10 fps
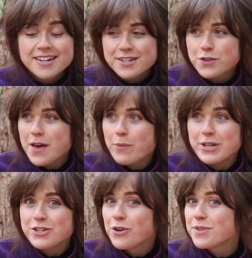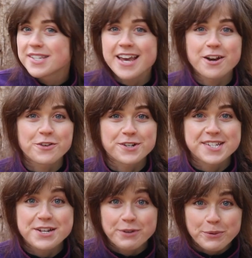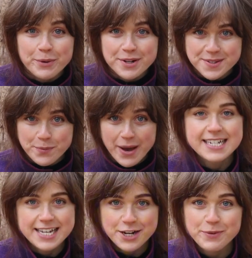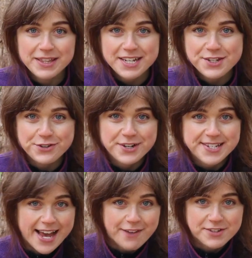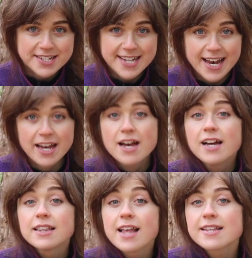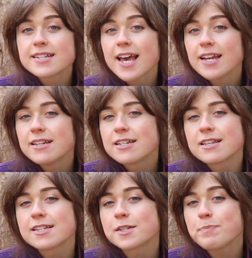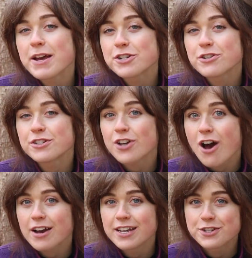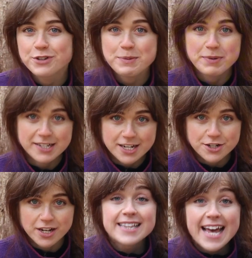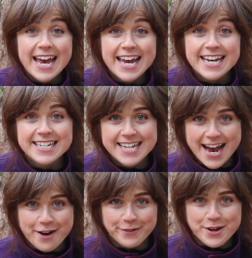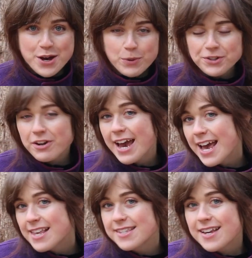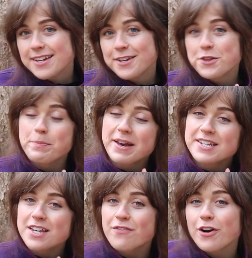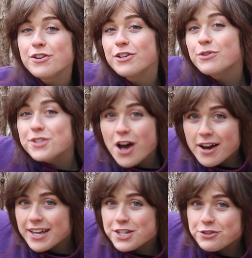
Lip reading: so that we don't scare their secret words away. To hear what these trees have to say, let's get into the special talking tree position. Lay down with our heads near the base of our new talking